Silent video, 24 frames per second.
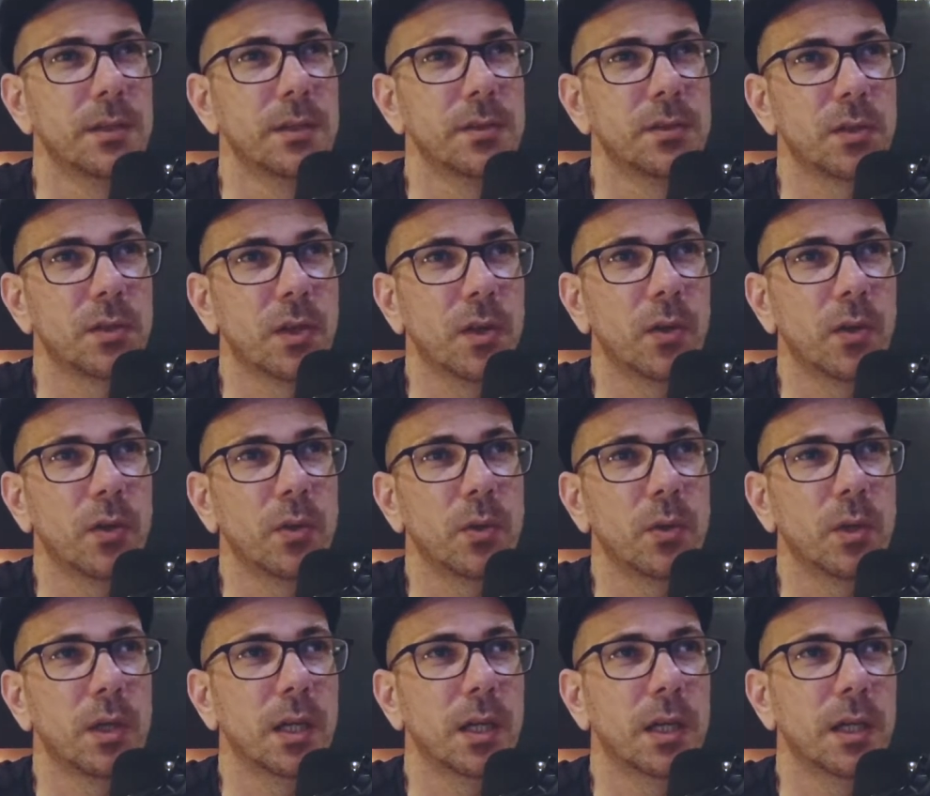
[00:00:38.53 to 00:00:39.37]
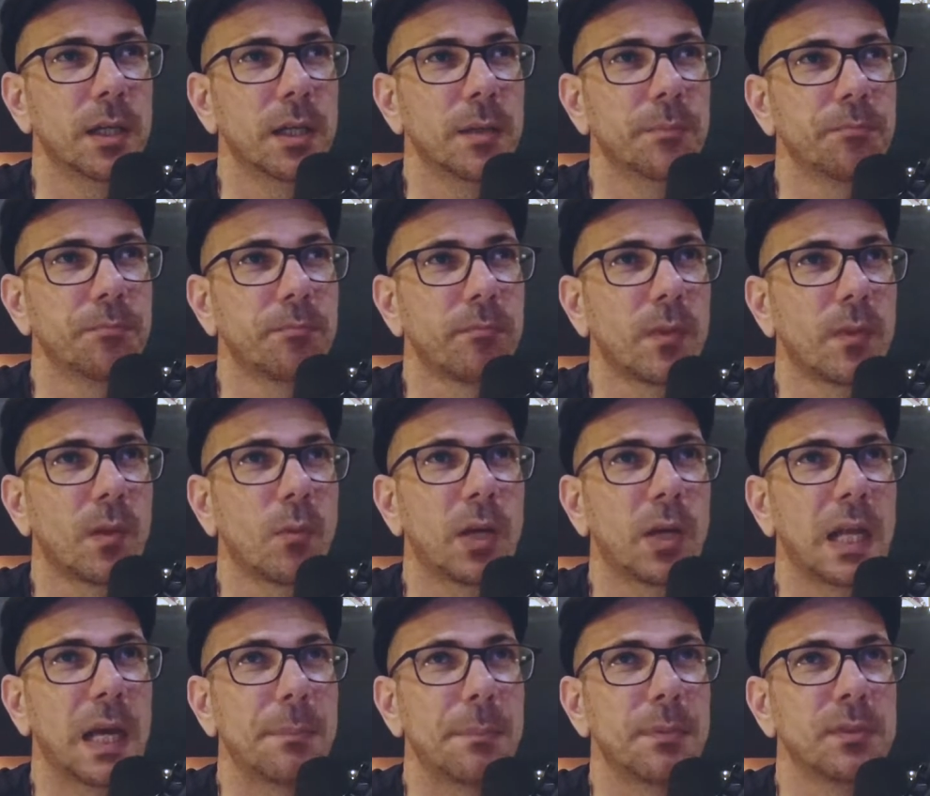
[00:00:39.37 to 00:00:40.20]
So um,
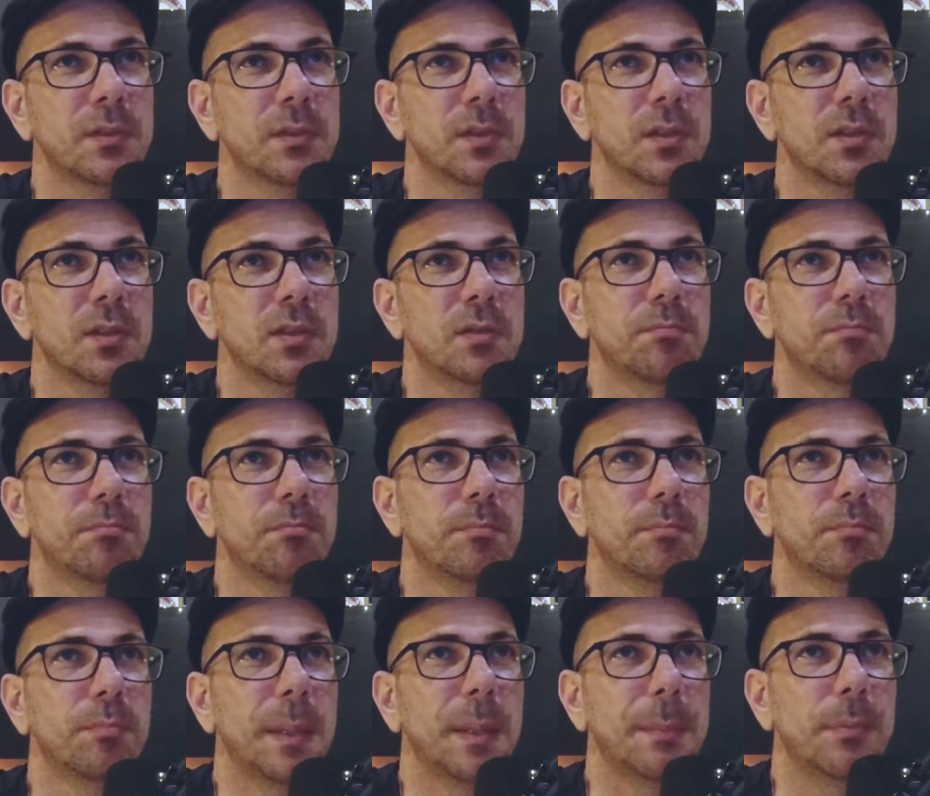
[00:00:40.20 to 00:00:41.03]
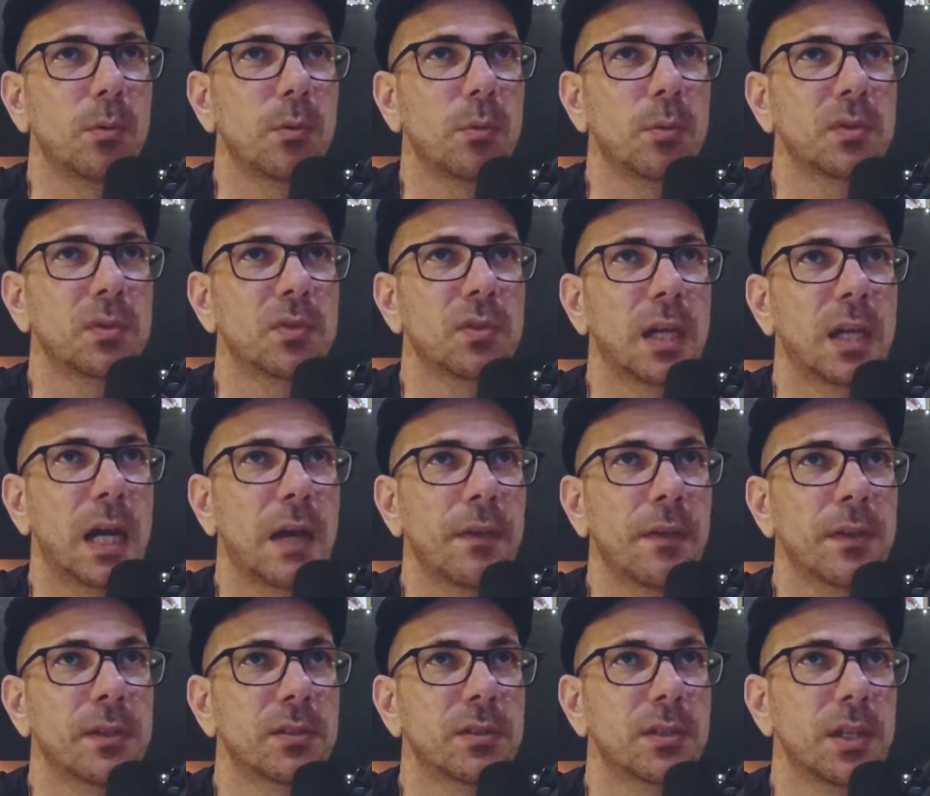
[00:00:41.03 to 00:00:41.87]
what happens is people will
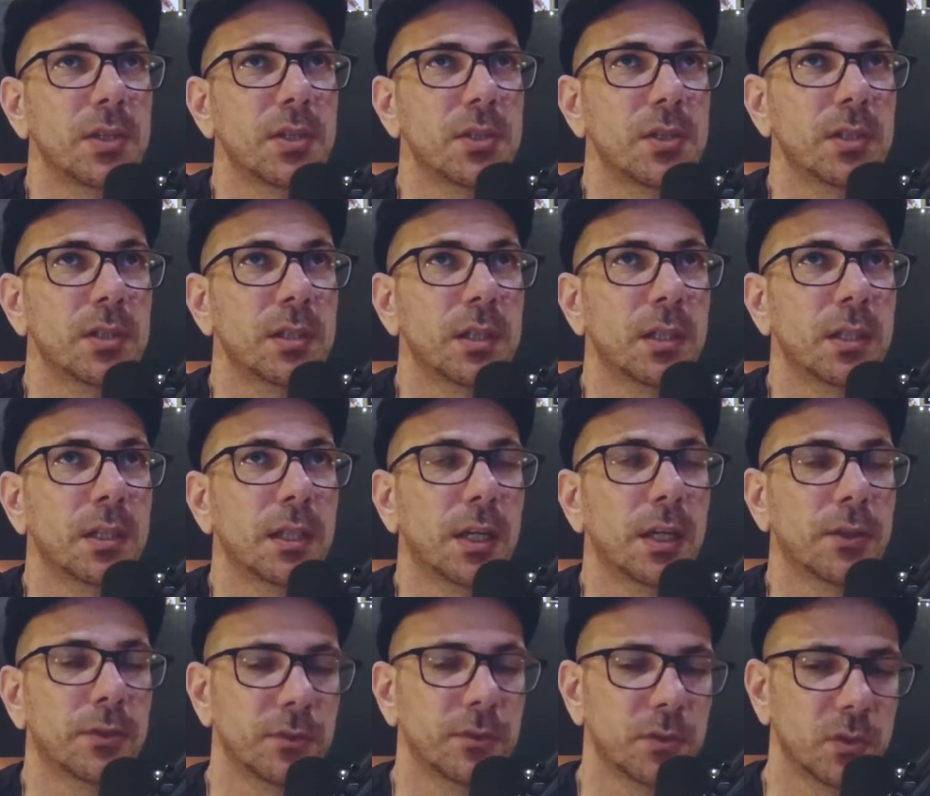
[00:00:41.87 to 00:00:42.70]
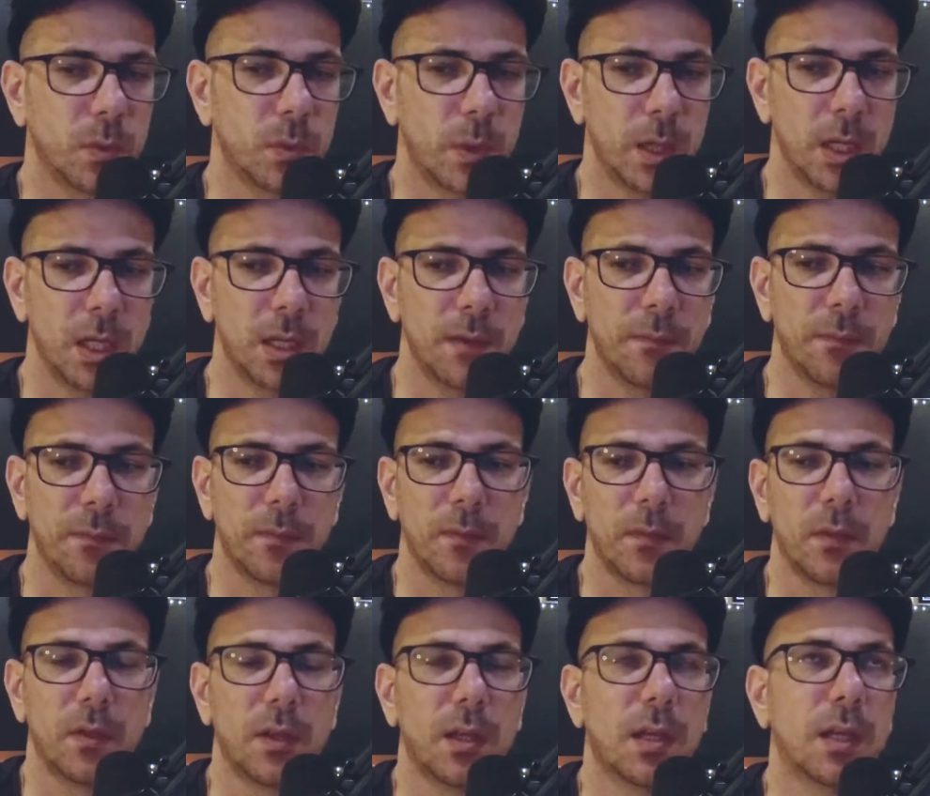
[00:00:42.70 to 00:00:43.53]
start their session at 120
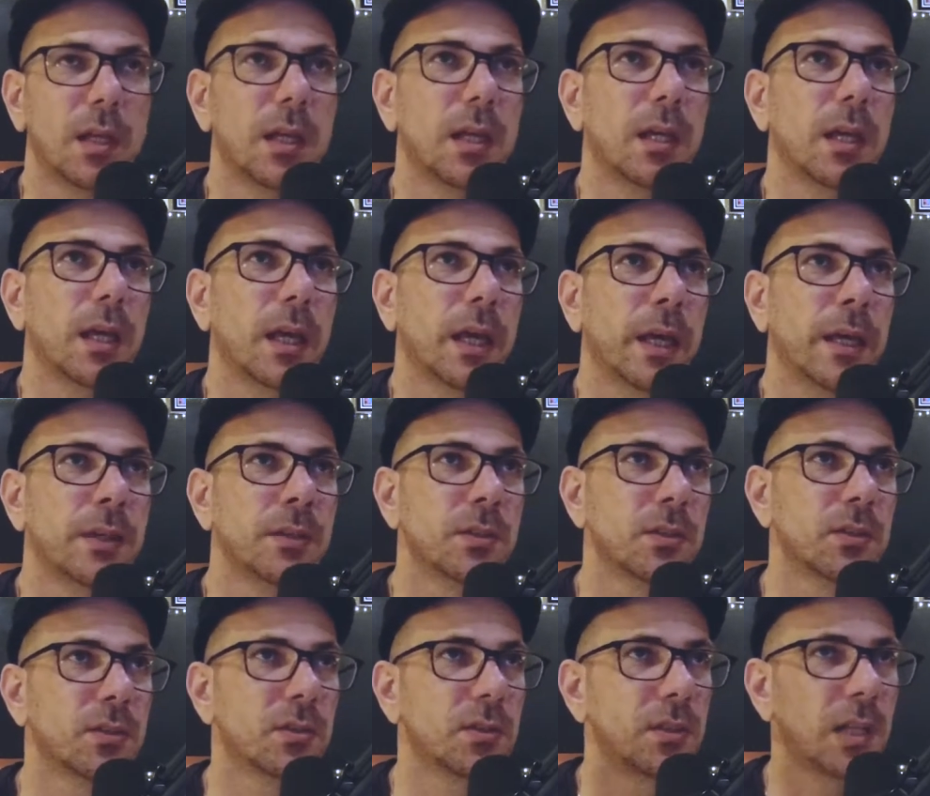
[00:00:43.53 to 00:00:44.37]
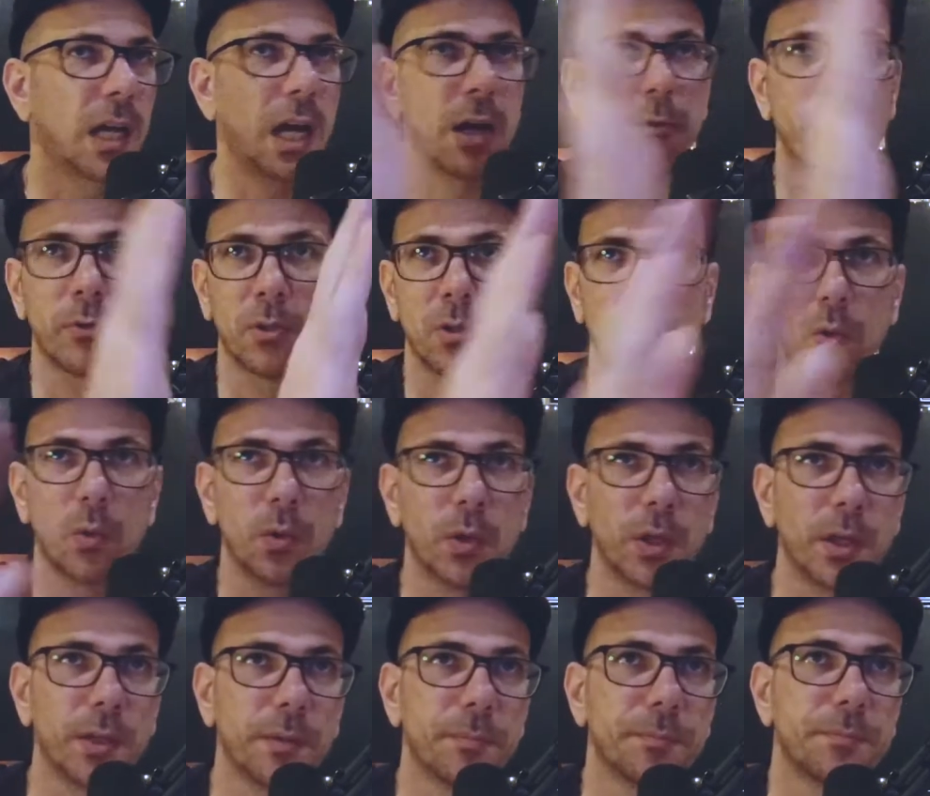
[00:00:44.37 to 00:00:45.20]
and just start
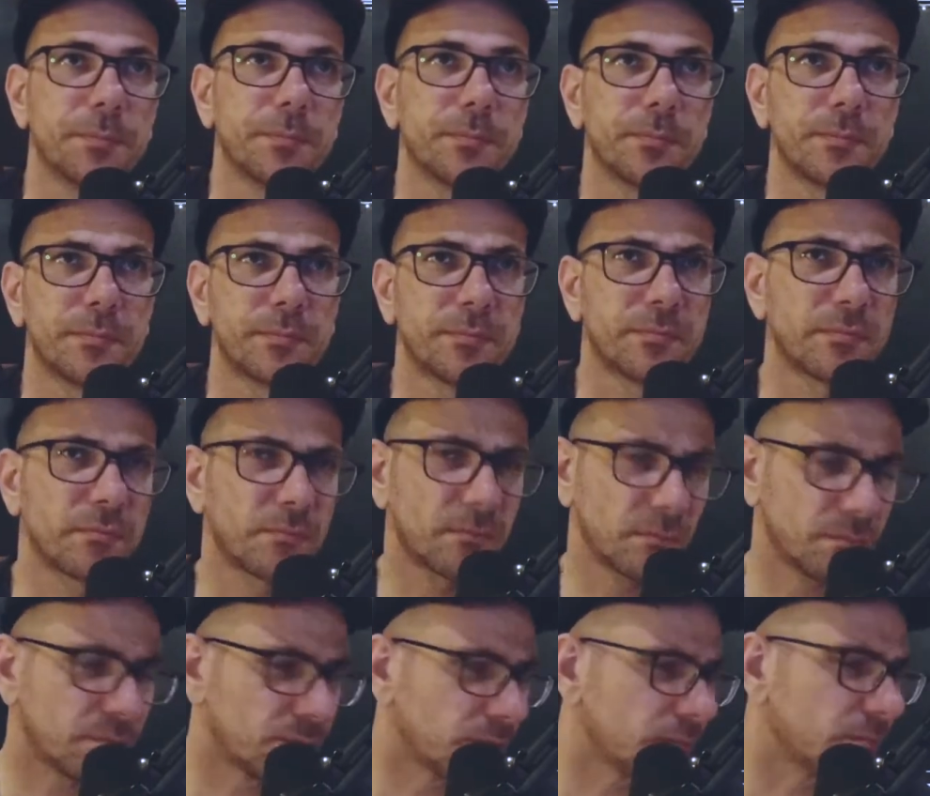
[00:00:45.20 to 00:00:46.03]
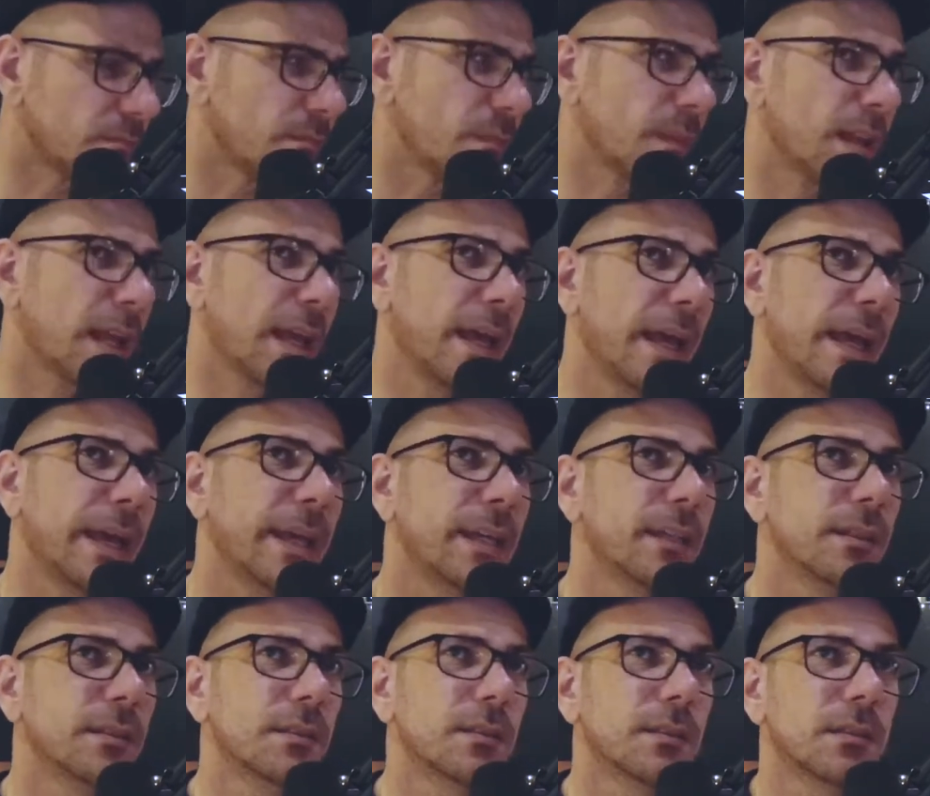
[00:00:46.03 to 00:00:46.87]
recording.
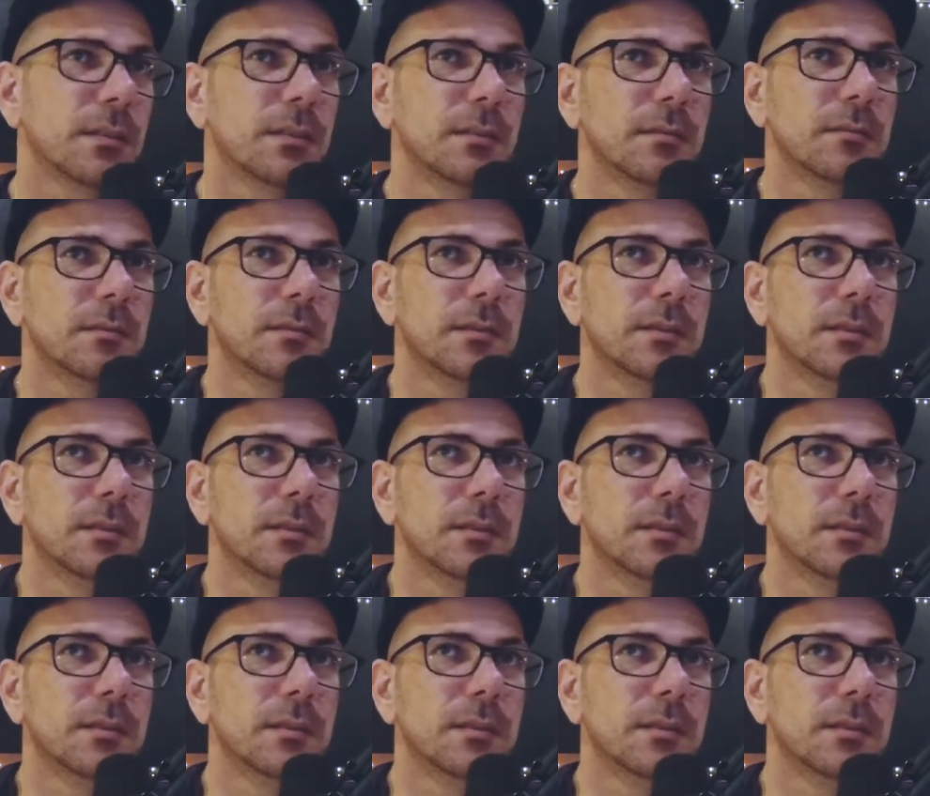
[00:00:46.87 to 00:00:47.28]
And